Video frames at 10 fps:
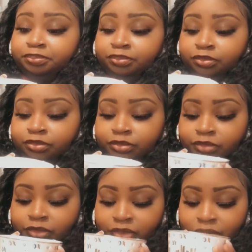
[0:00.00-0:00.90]

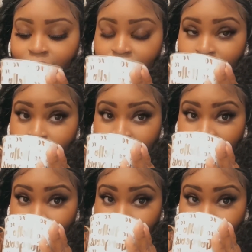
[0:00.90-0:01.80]

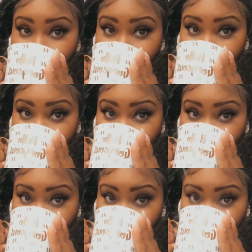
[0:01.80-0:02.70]

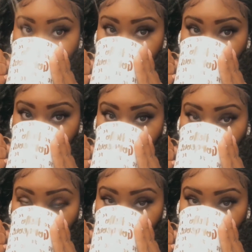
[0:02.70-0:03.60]

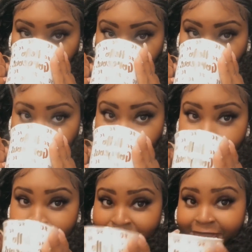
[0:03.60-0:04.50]
Nothing is said.